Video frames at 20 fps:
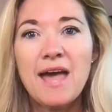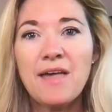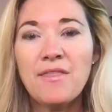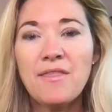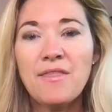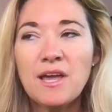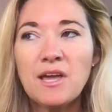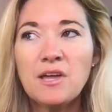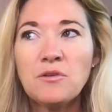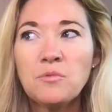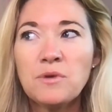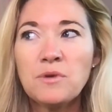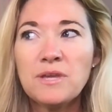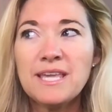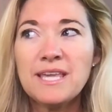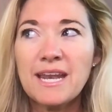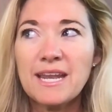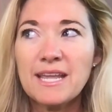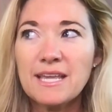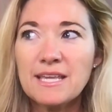And then we
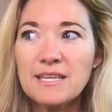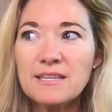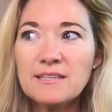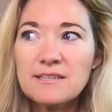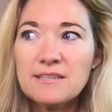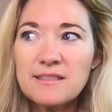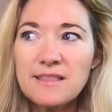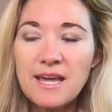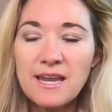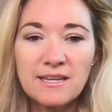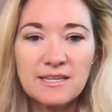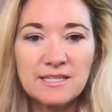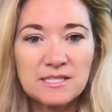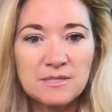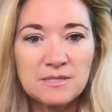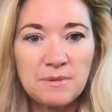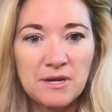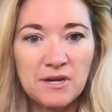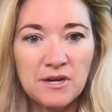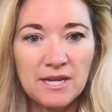get into that
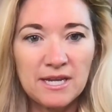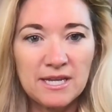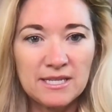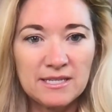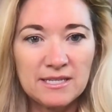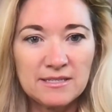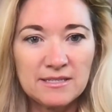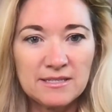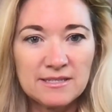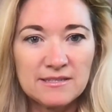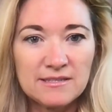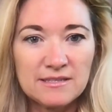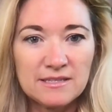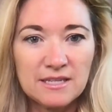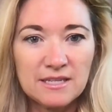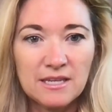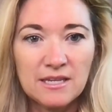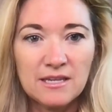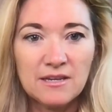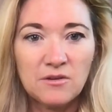
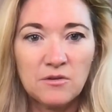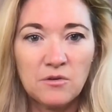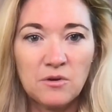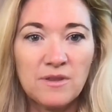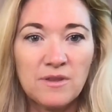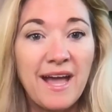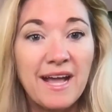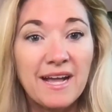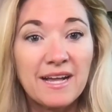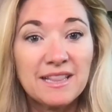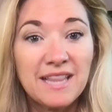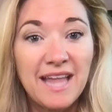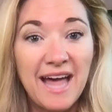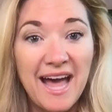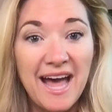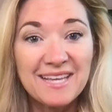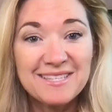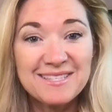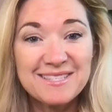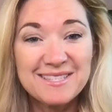experience or that
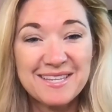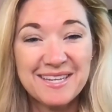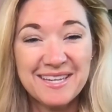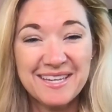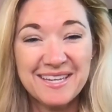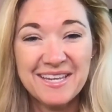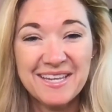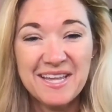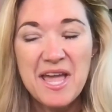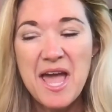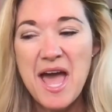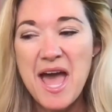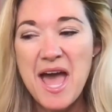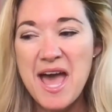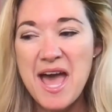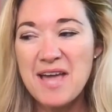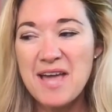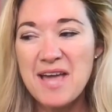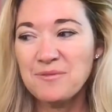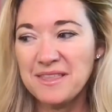class,
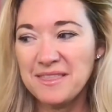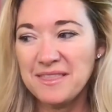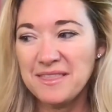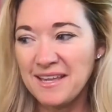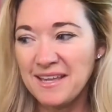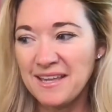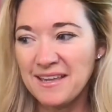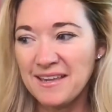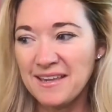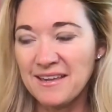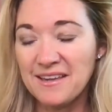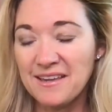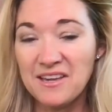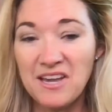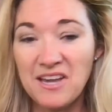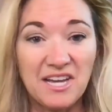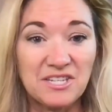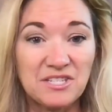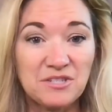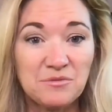And we think,
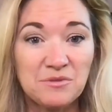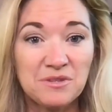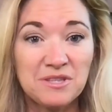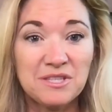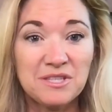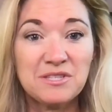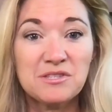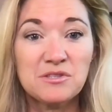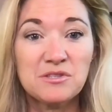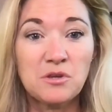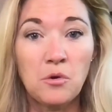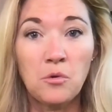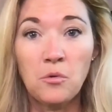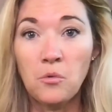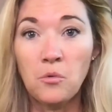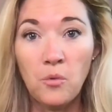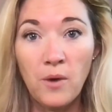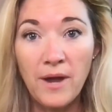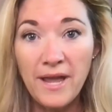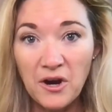gosh, this is
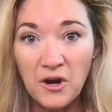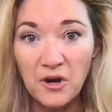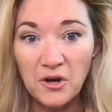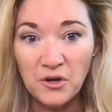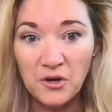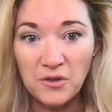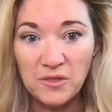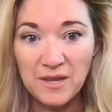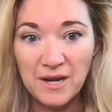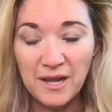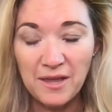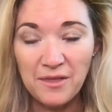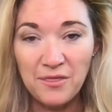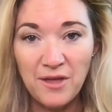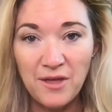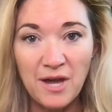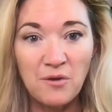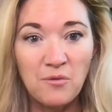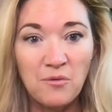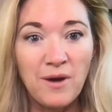way harder than I
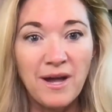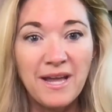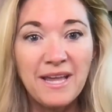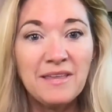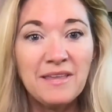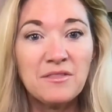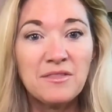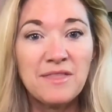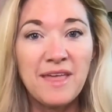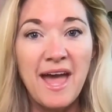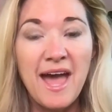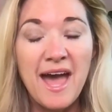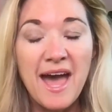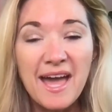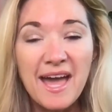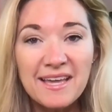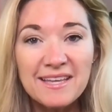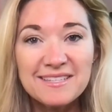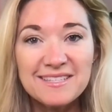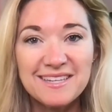thought. Why the
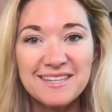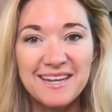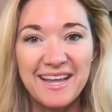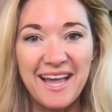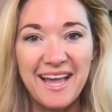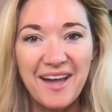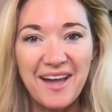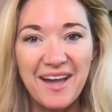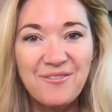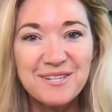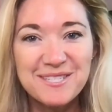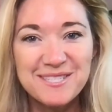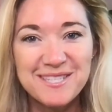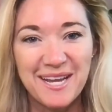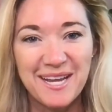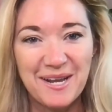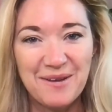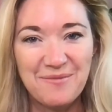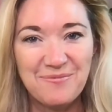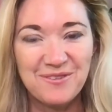heck did I ever
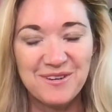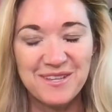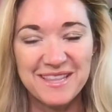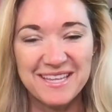sign up